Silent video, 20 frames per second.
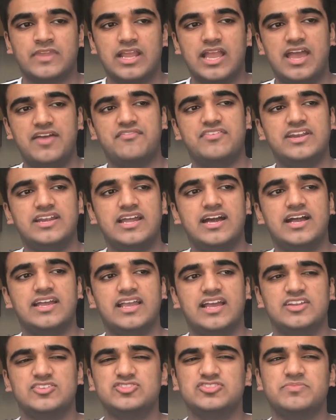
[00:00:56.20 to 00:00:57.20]
every
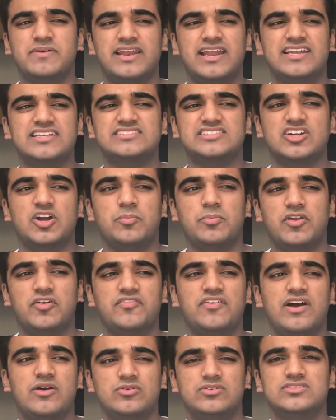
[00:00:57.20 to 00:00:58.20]
night I used to spend at least a couple
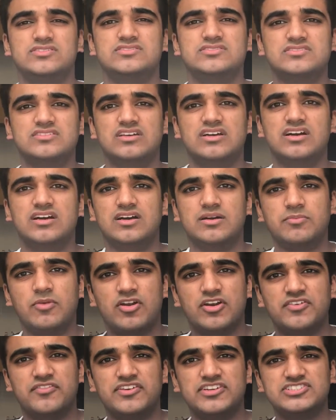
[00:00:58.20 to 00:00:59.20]
of hours
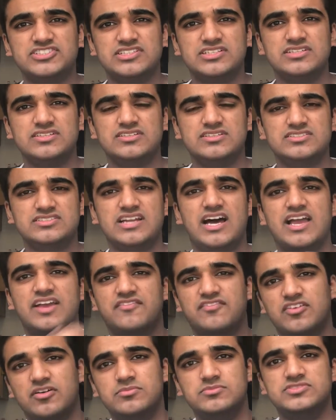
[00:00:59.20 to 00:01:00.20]
on revision, starting
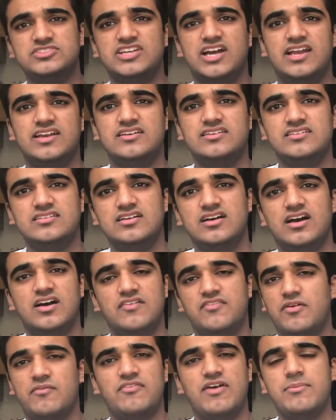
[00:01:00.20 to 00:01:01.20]
from
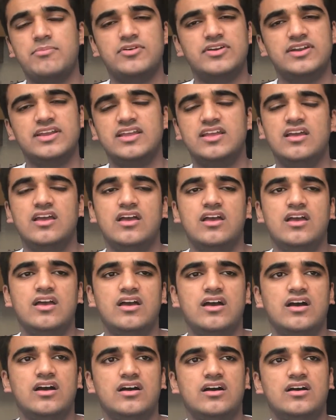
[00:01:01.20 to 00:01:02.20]
February,
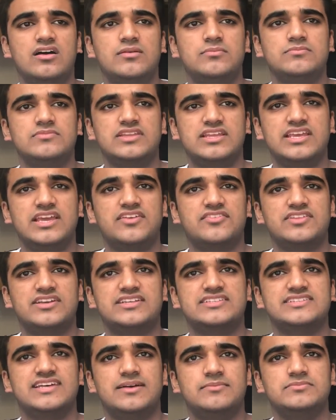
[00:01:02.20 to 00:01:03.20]
the year of the
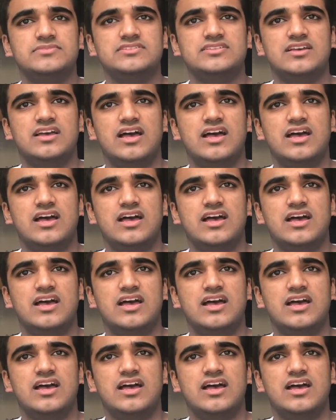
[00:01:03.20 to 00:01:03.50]
exams.